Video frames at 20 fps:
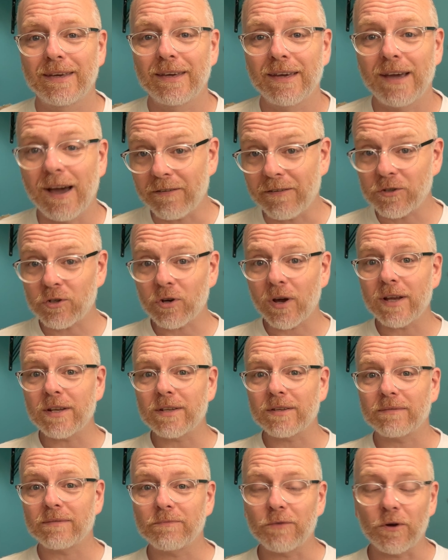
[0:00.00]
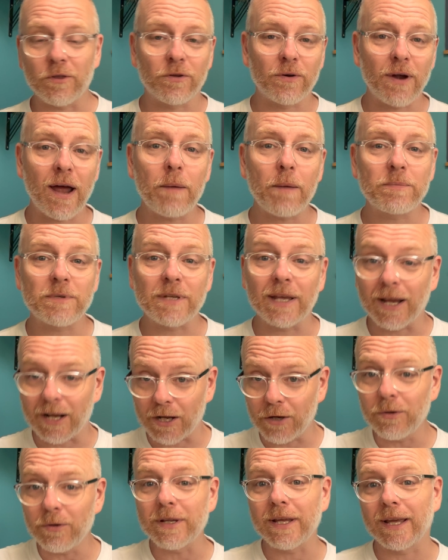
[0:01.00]
I've tried other apps,
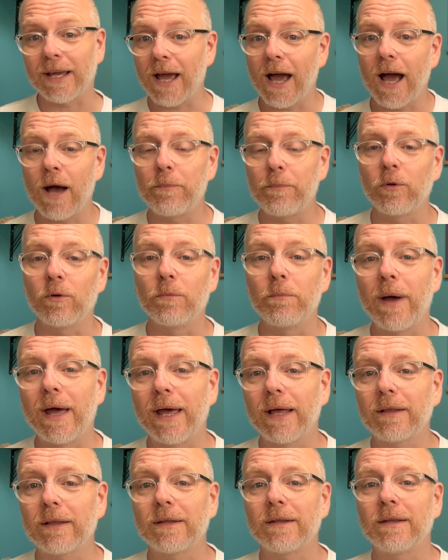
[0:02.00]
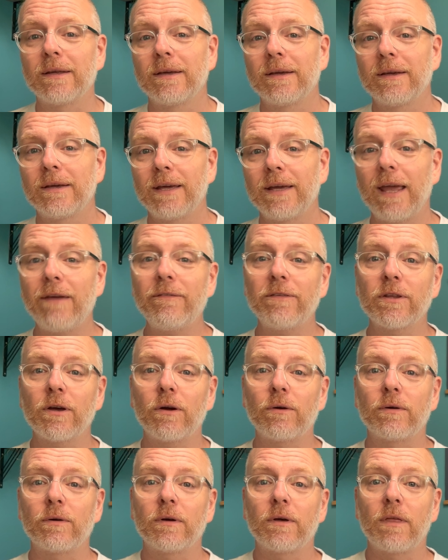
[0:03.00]
including Apple Mail, and even
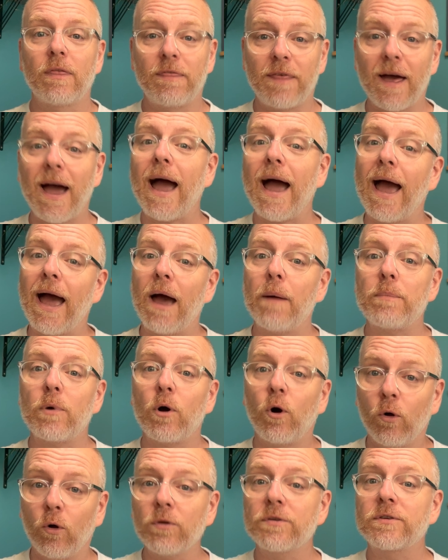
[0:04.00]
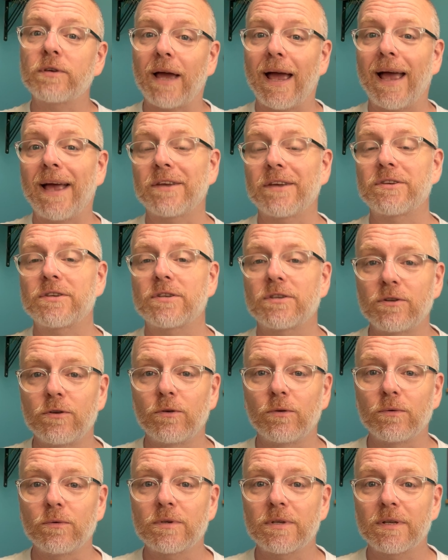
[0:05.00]
though that app also has
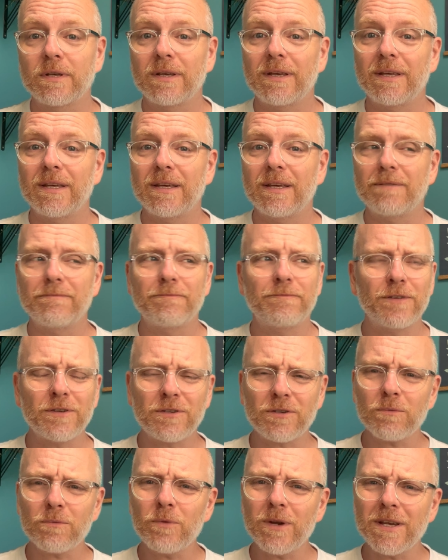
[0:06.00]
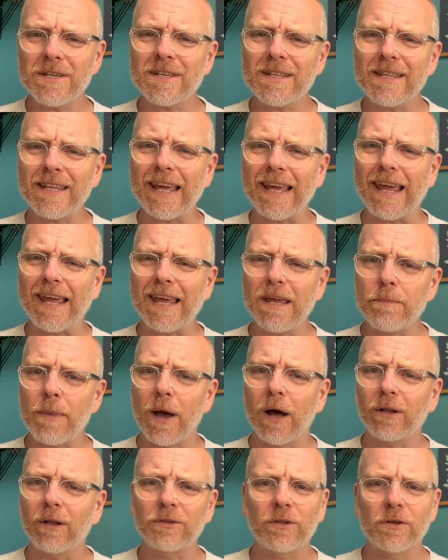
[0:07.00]
snooze, for some reason the
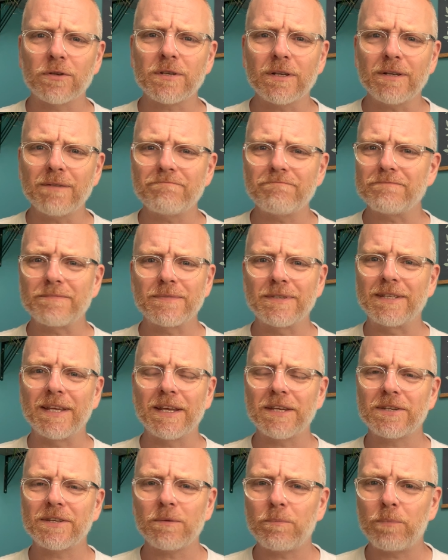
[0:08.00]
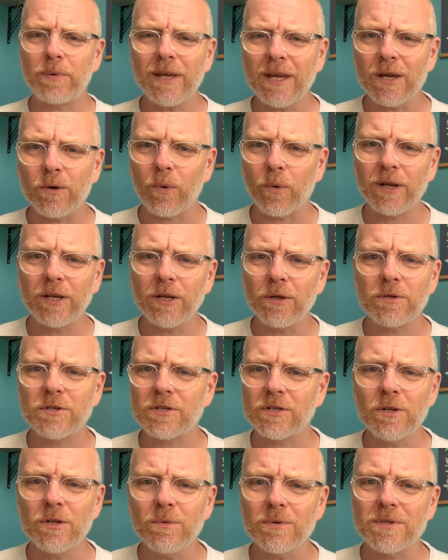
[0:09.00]
email doesn't disappear when you
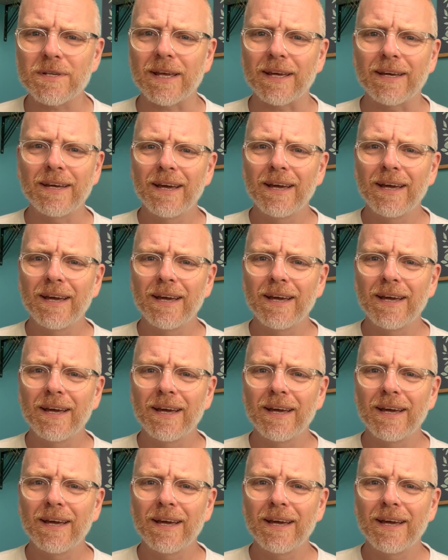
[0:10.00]
snooze it.